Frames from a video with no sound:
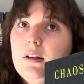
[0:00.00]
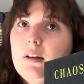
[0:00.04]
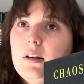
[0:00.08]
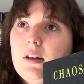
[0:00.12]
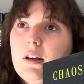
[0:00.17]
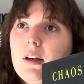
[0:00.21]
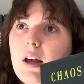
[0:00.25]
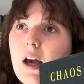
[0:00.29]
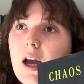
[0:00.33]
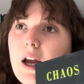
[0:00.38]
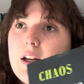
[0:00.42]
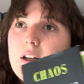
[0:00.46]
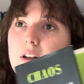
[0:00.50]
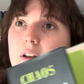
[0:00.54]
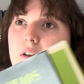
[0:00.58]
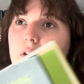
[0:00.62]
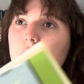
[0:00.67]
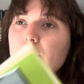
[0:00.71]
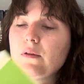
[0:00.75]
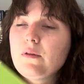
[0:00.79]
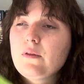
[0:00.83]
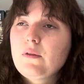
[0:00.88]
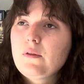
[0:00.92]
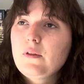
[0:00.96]
kind
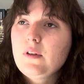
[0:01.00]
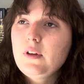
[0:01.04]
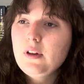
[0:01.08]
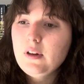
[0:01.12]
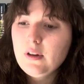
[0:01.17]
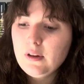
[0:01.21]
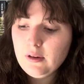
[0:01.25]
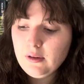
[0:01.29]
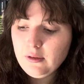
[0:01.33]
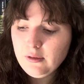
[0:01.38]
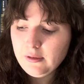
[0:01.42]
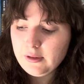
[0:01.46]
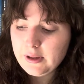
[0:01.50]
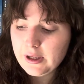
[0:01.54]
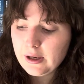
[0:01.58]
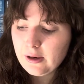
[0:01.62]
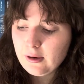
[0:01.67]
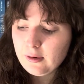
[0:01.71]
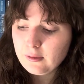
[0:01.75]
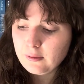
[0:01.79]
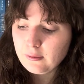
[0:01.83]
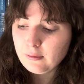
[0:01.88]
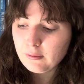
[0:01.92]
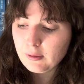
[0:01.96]
of
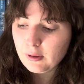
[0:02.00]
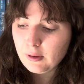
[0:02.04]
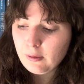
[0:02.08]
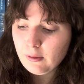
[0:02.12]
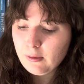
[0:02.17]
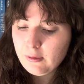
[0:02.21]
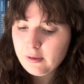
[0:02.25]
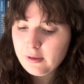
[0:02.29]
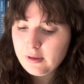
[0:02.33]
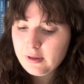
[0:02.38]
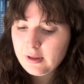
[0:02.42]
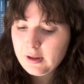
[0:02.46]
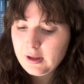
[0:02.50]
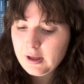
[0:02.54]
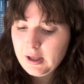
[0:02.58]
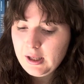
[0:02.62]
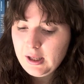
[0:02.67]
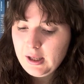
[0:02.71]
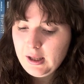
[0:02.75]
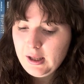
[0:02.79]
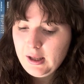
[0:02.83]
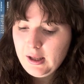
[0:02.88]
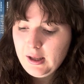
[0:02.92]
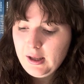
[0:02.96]
their growth,
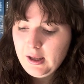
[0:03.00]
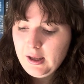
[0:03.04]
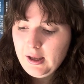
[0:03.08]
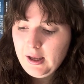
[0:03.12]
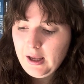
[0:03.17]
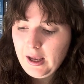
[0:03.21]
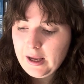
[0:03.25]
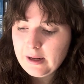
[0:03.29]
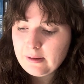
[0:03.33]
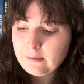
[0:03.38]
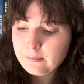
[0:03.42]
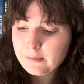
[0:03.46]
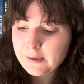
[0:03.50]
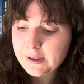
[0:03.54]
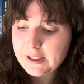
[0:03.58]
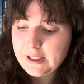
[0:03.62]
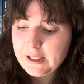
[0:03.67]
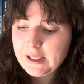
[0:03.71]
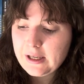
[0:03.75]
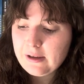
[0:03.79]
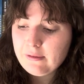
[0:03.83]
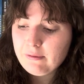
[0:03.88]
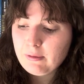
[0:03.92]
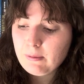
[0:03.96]
and
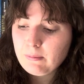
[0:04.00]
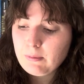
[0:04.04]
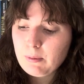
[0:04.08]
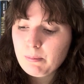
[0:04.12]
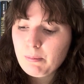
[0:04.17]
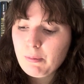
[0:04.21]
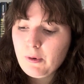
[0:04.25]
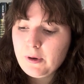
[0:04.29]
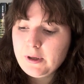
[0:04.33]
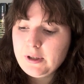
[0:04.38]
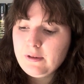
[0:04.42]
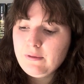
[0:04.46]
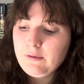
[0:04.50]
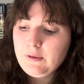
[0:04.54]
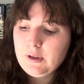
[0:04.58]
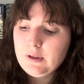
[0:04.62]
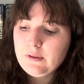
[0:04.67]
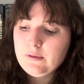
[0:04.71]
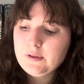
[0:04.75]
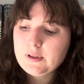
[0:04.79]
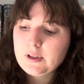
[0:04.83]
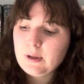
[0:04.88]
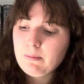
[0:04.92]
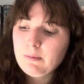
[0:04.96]
reading it from the point of view
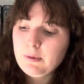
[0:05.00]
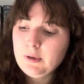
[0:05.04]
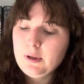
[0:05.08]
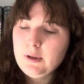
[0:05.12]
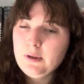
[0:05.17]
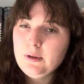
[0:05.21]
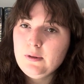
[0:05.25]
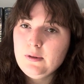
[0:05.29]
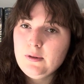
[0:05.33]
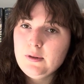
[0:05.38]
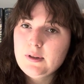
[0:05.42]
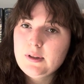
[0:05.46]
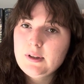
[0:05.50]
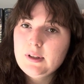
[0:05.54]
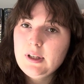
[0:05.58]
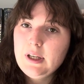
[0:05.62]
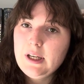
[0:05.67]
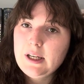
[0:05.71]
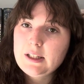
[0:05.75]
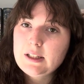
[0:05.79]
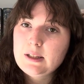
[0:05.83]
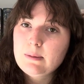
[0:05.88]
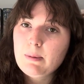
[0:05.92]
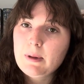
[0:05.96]
of someone who's
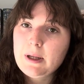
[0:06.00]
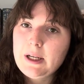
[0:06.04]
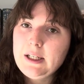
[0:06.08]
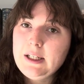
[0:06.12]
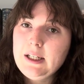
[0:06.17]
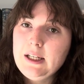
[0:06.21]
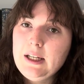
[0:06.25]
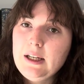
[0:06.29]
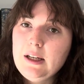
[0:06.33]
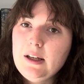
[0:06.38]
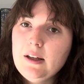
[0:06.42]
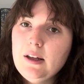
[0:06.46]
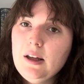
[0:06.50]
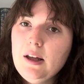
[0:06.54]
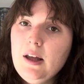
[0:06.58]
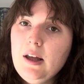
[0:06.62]
explaining